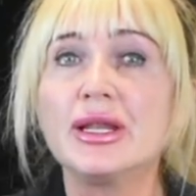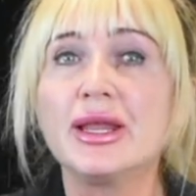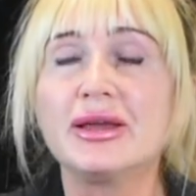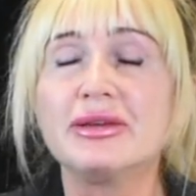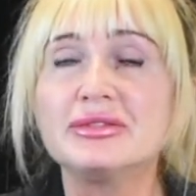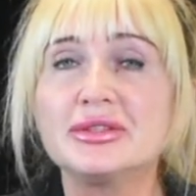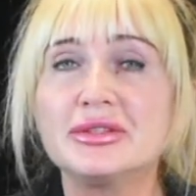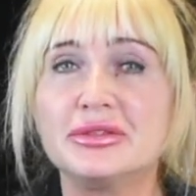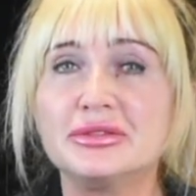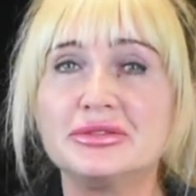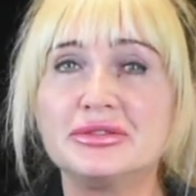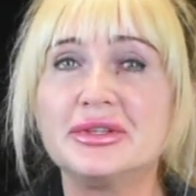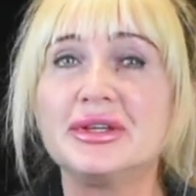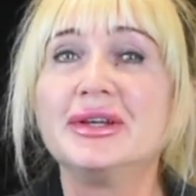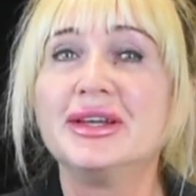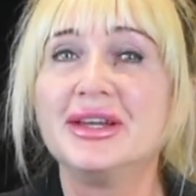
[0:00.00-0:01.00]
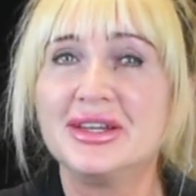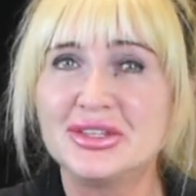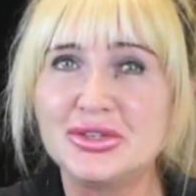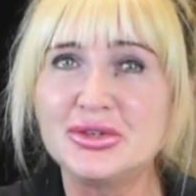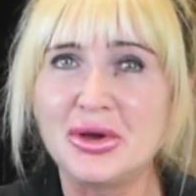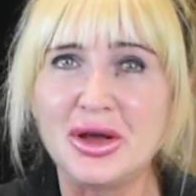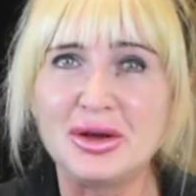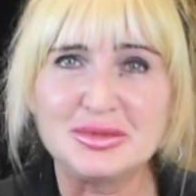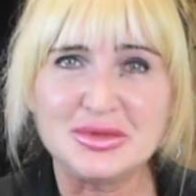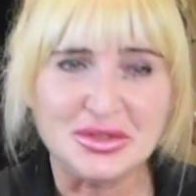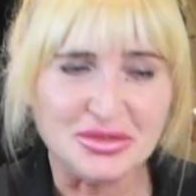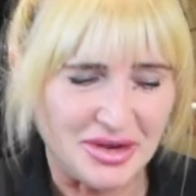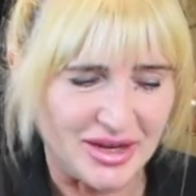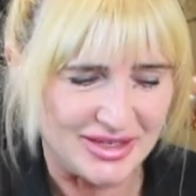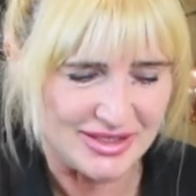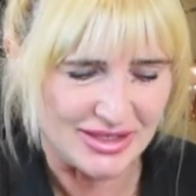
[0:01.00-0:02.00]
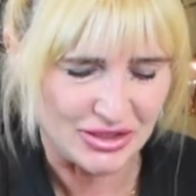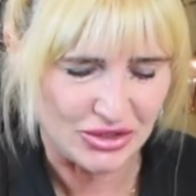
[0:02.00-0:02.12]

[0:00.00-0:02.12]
left of 2 cups of icing